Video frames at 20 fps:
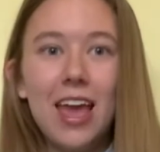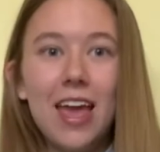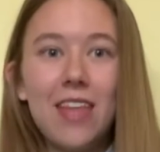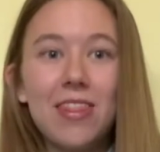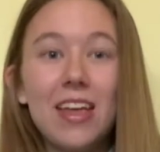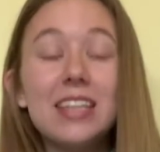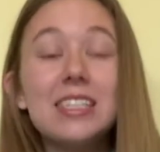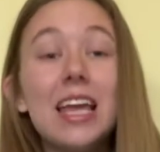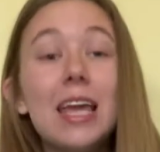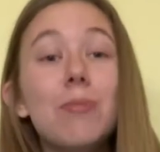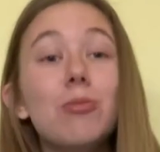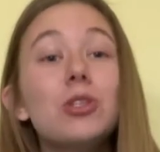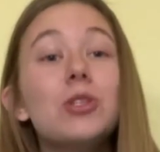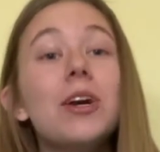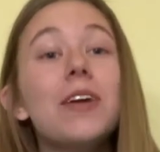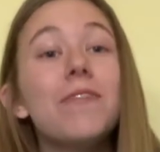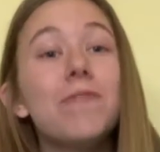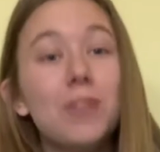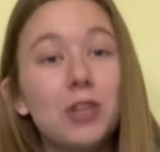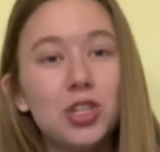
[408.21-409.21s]
that is able to
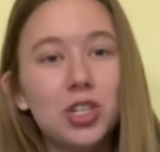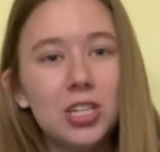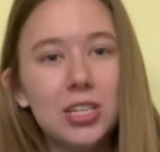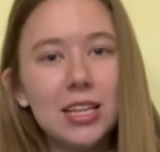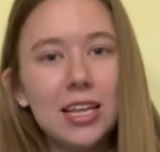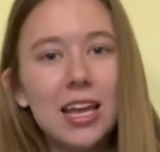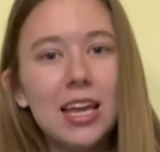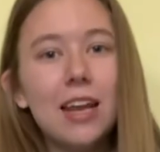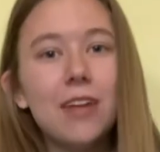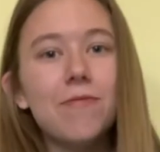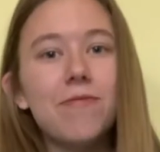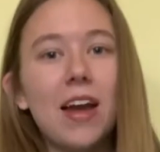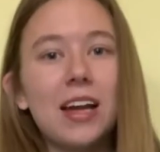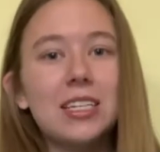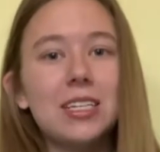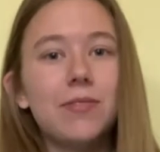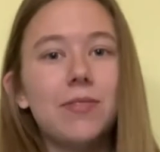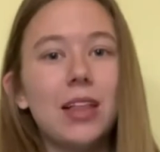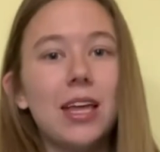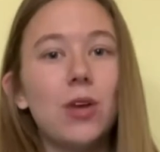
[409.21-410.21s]
efficiently and
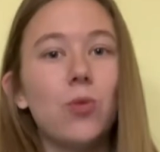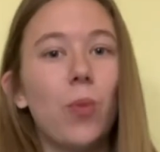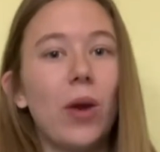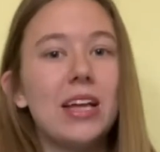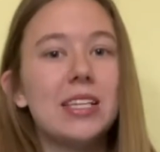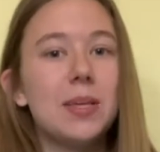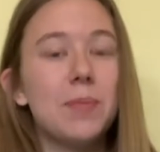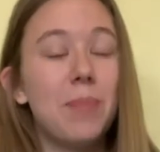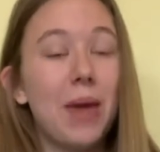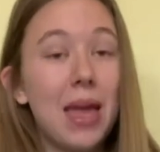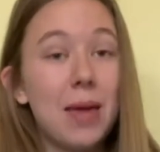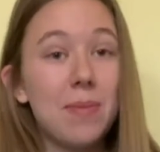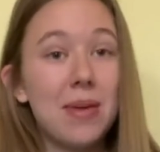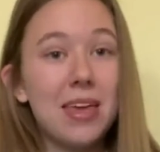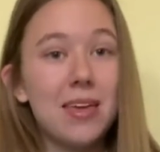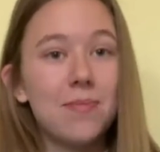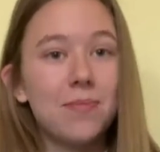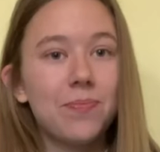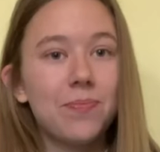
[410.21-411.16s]
effectively raise a baby.